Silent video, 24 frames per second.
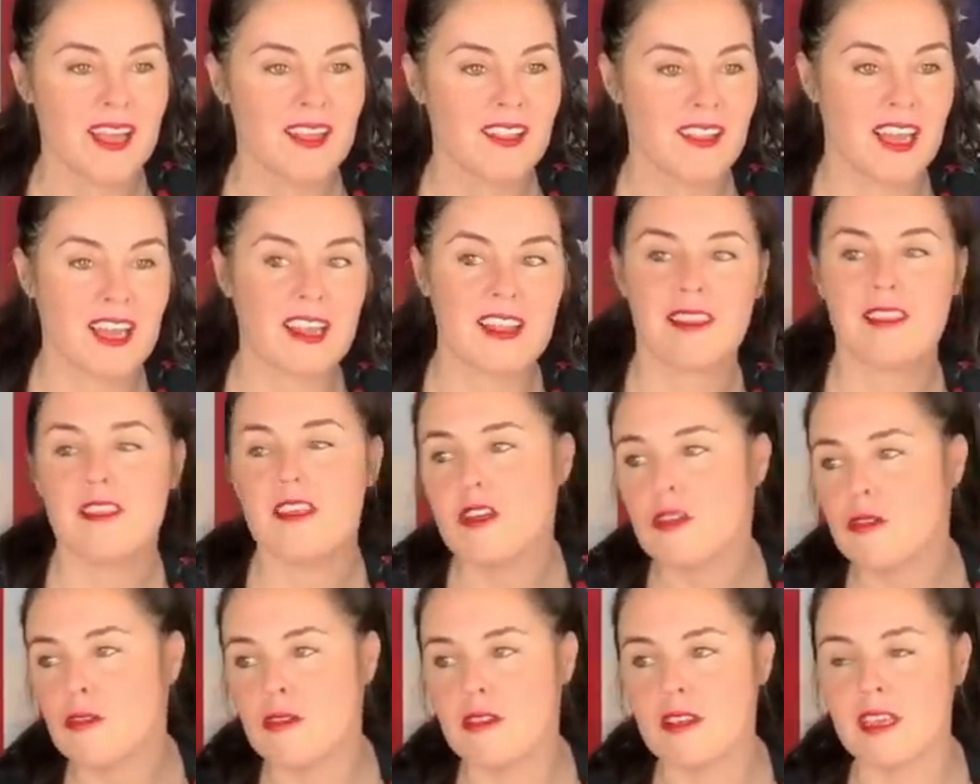Like,
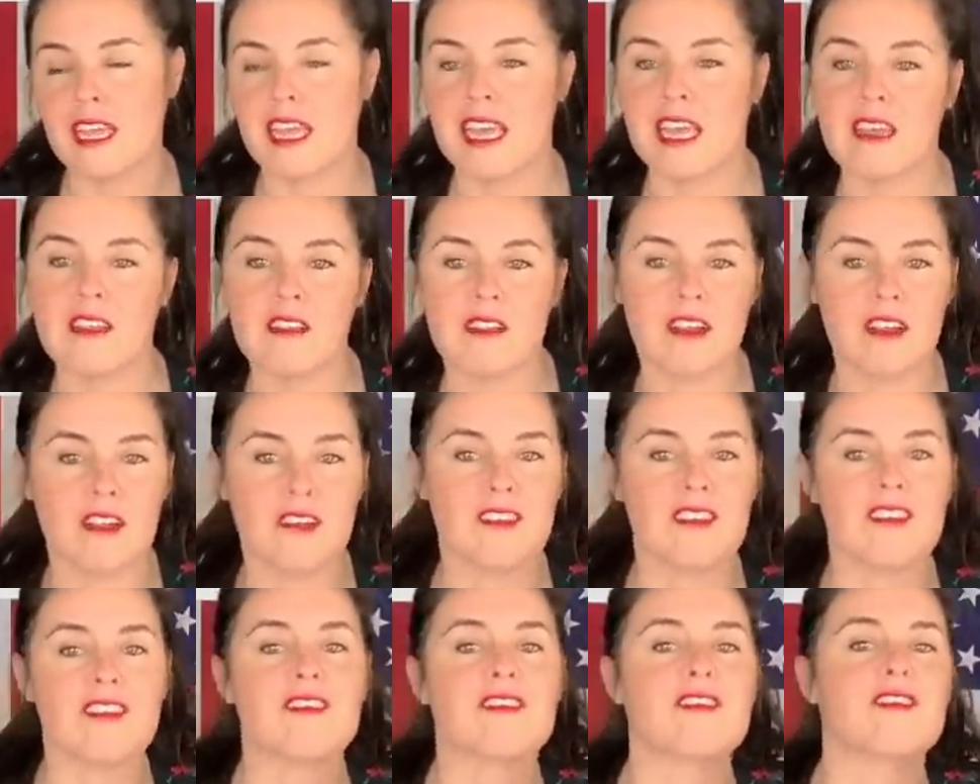literally, Hitler,
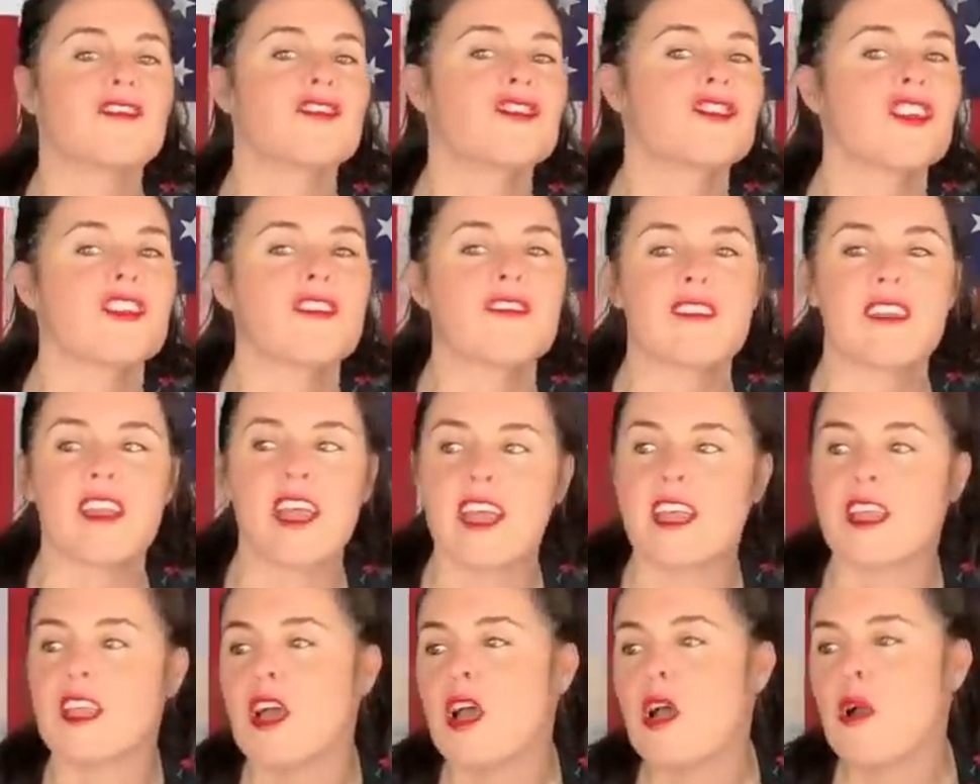this is just
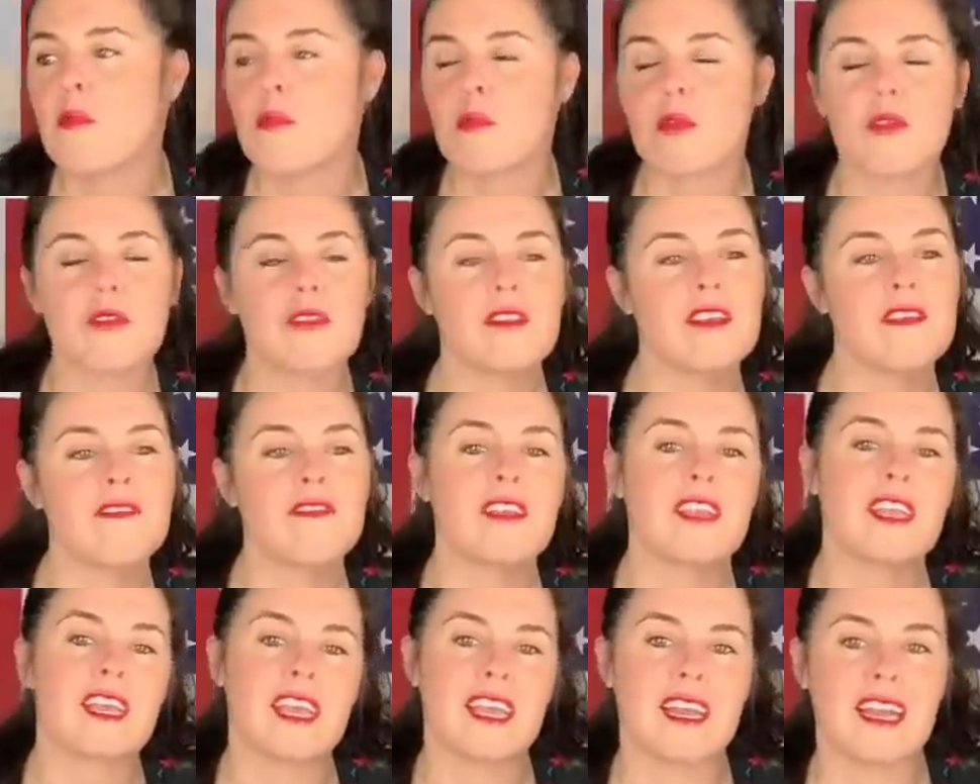like we're
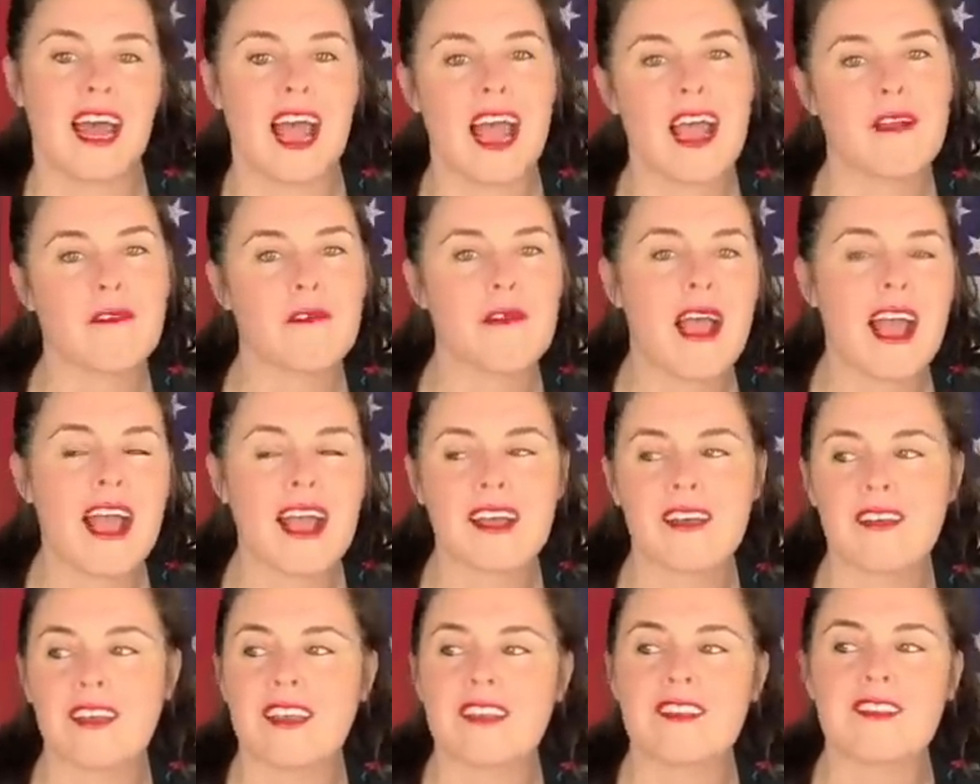living in
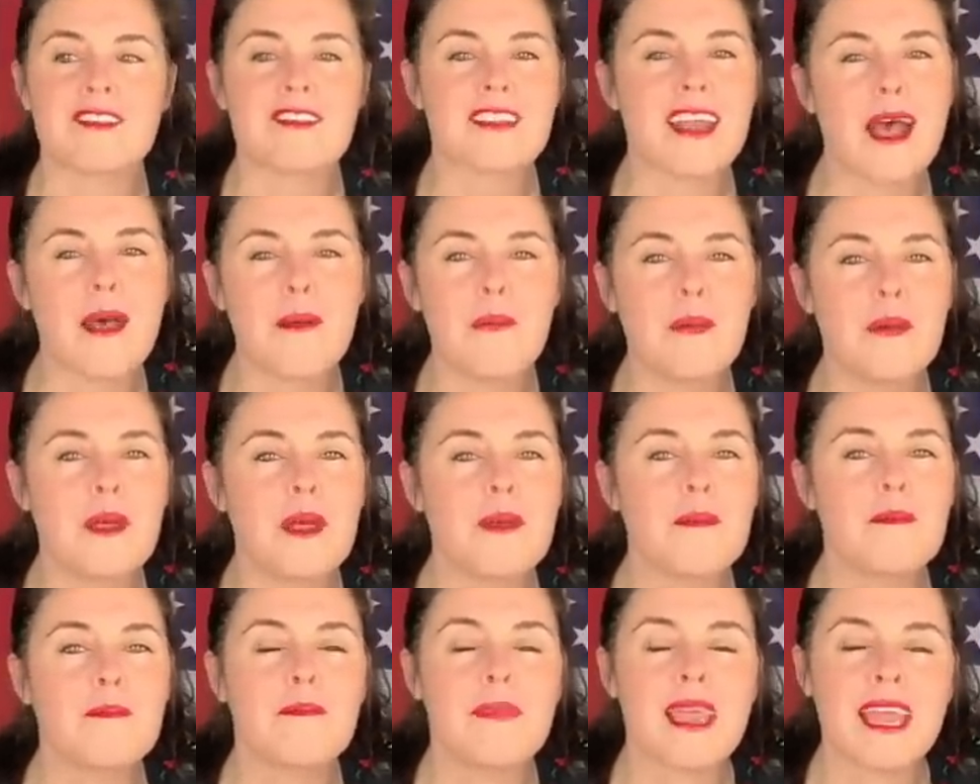Iraq. Like, stop
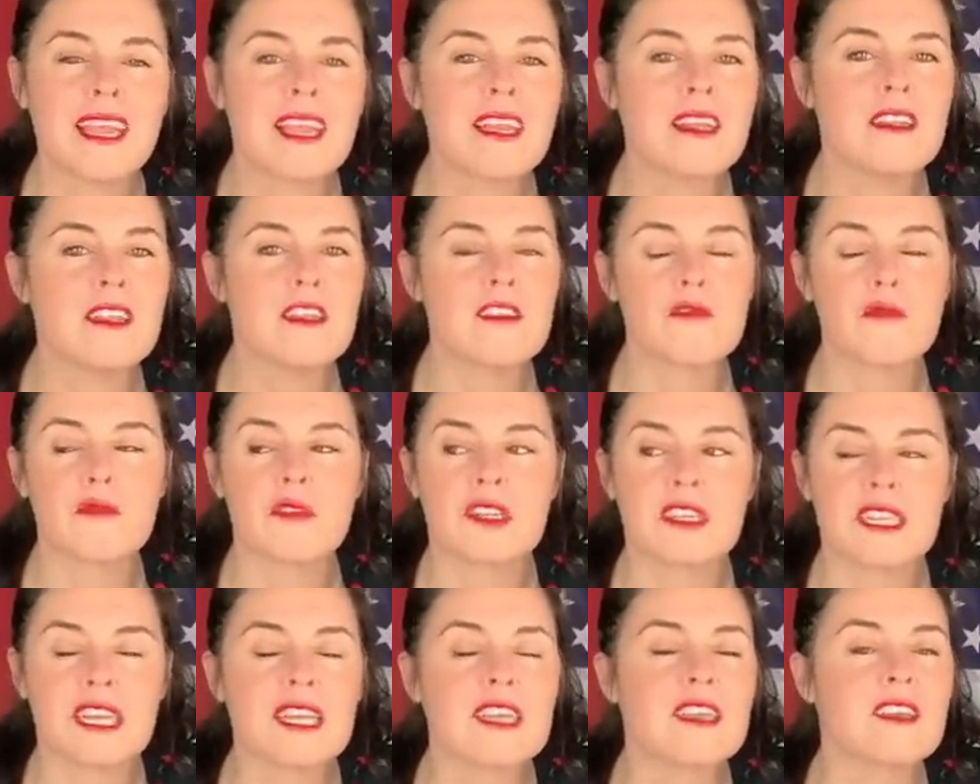making these
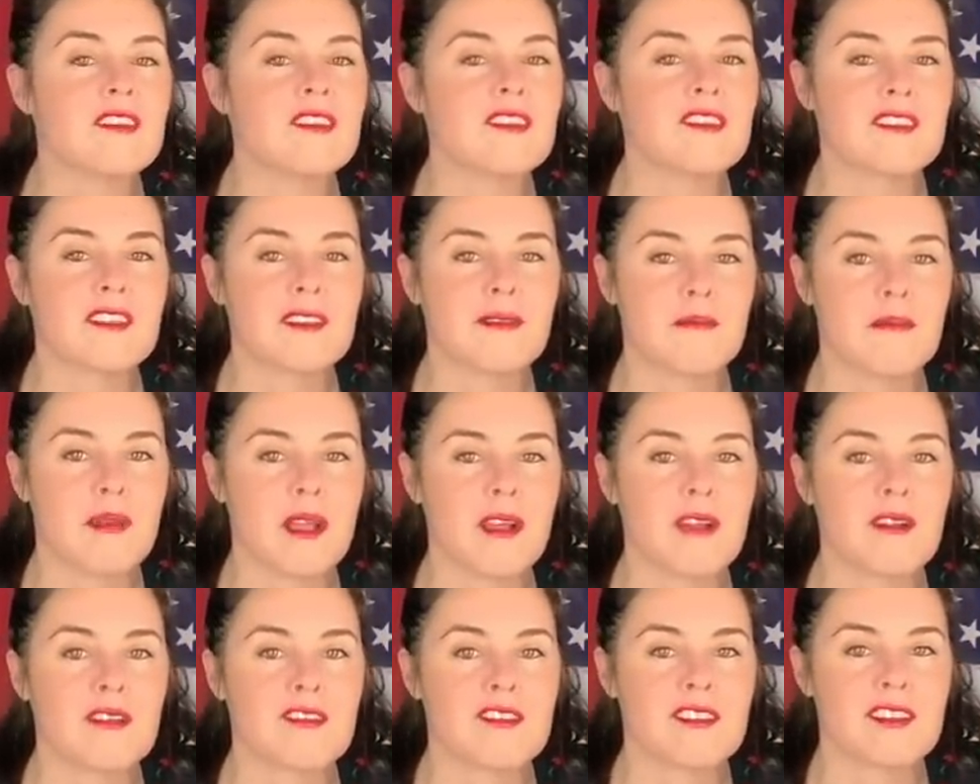ridiculous
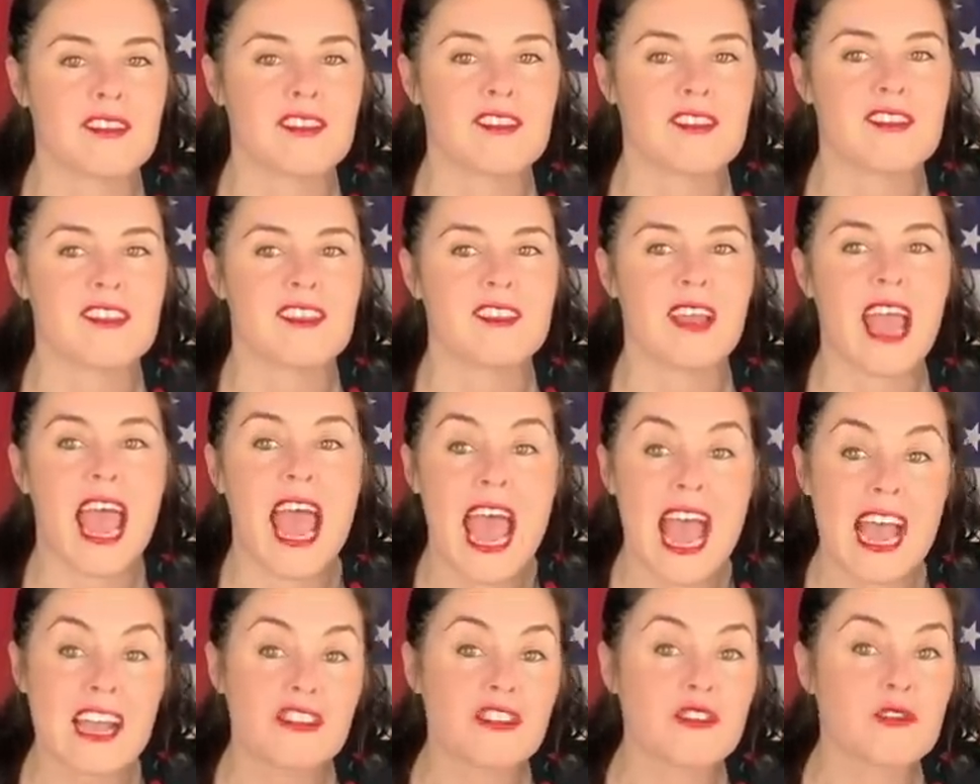comparisons to
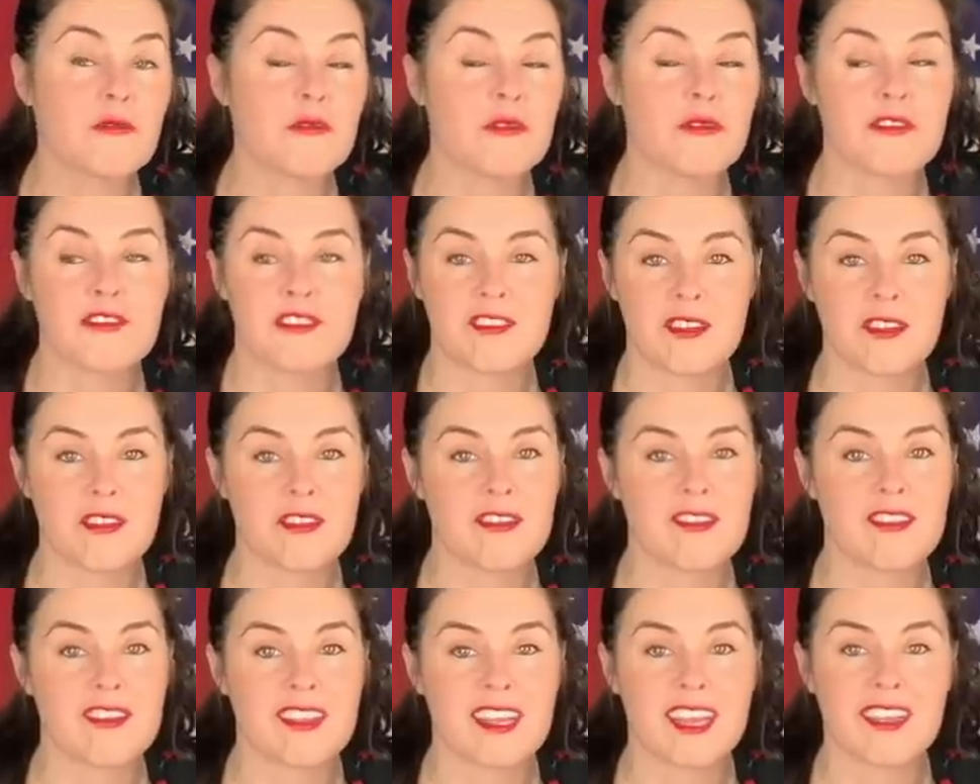actual
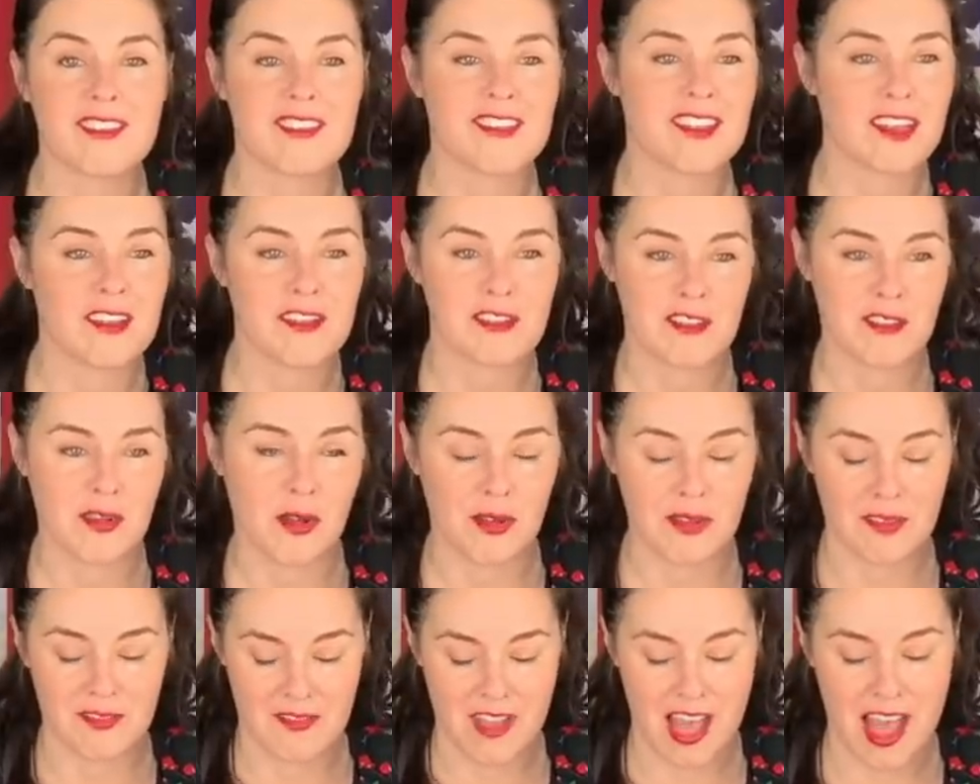serious things. It's like
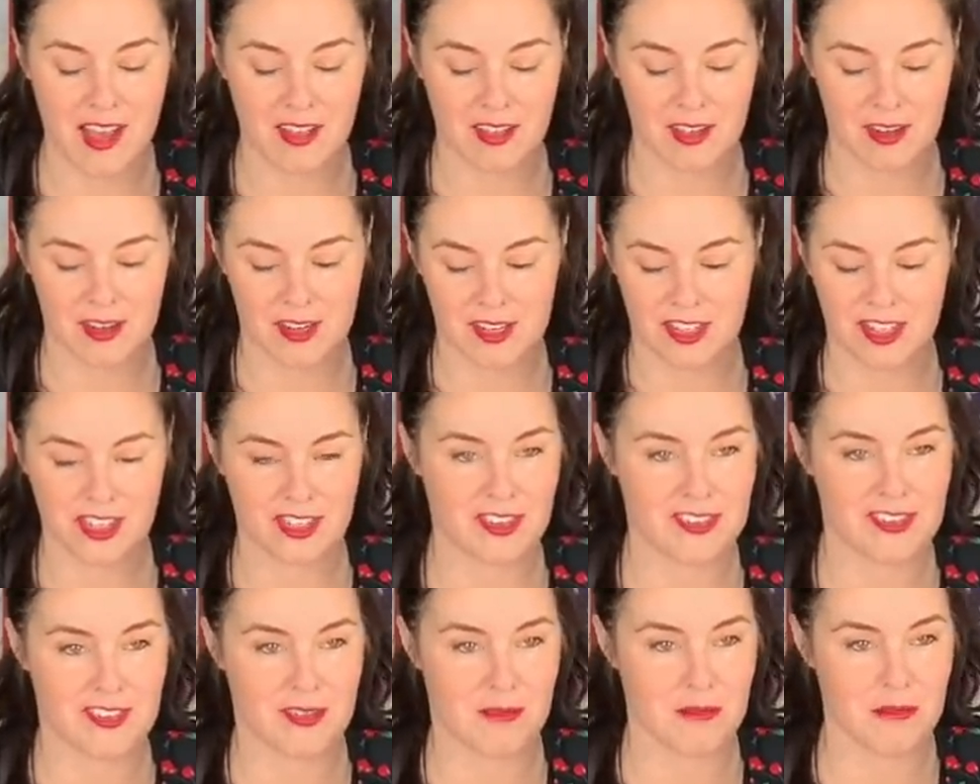stolen valor, it's right.
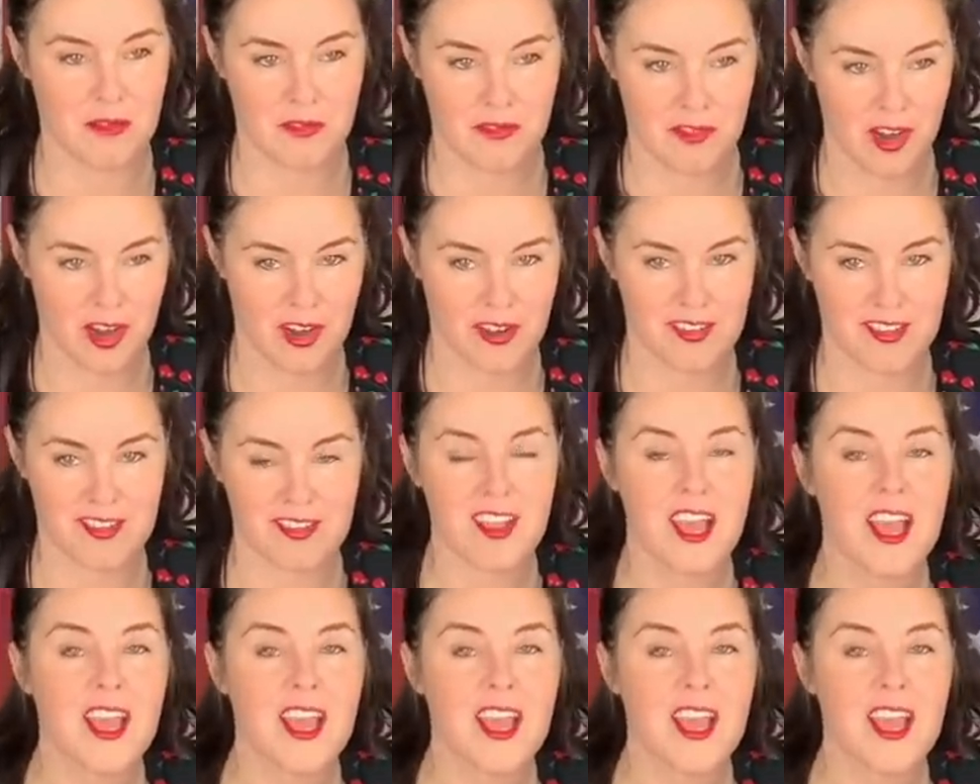just the reverse.